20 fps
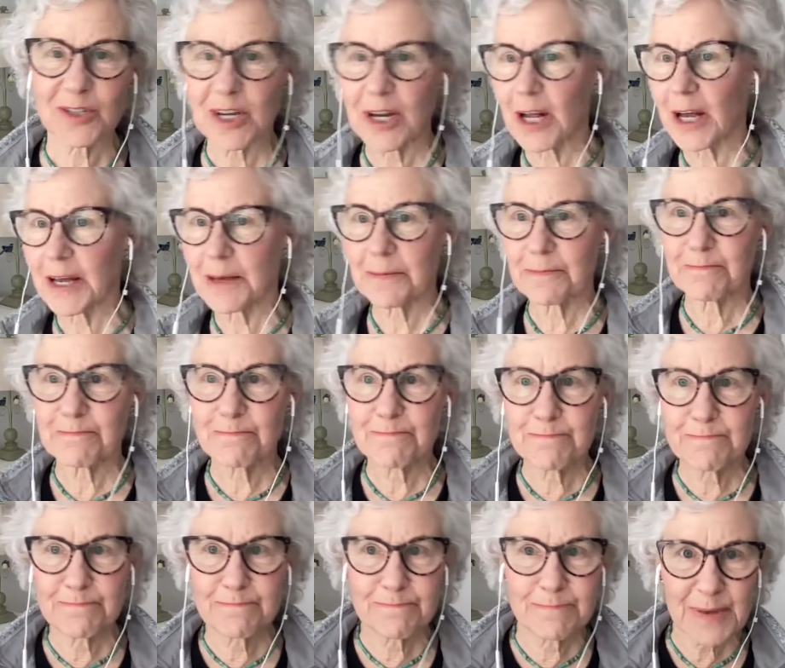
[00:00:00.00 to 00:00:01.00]
and I
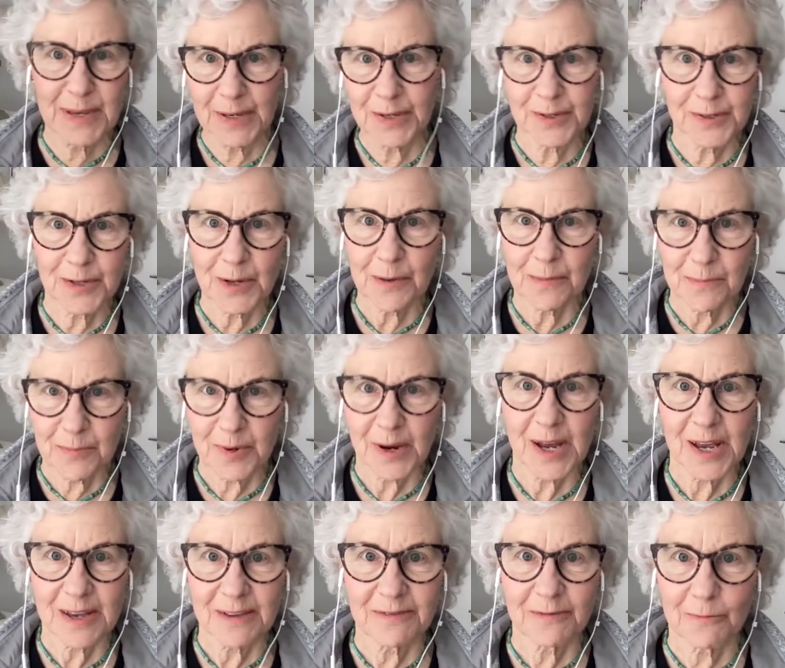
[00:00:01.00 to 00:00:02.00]
build
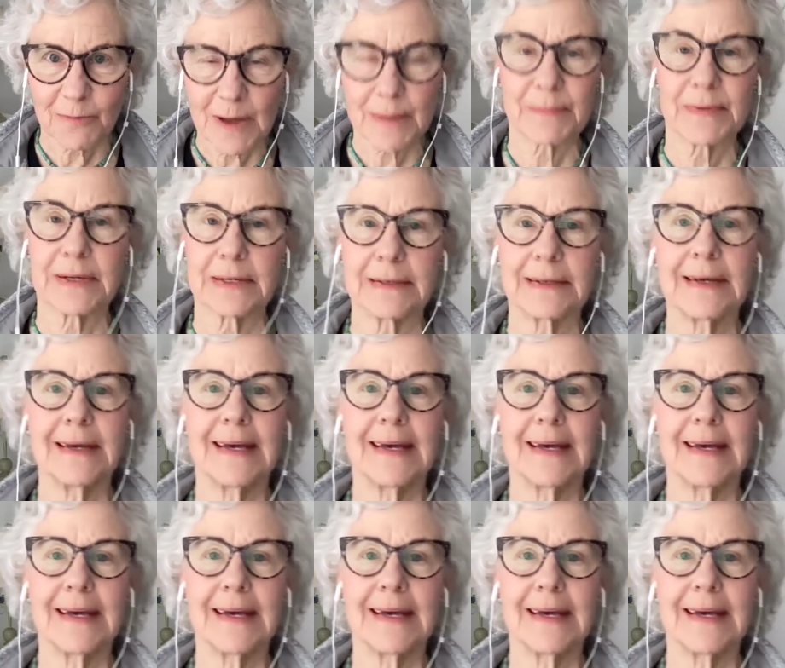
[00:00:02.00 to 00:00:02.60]
brave women.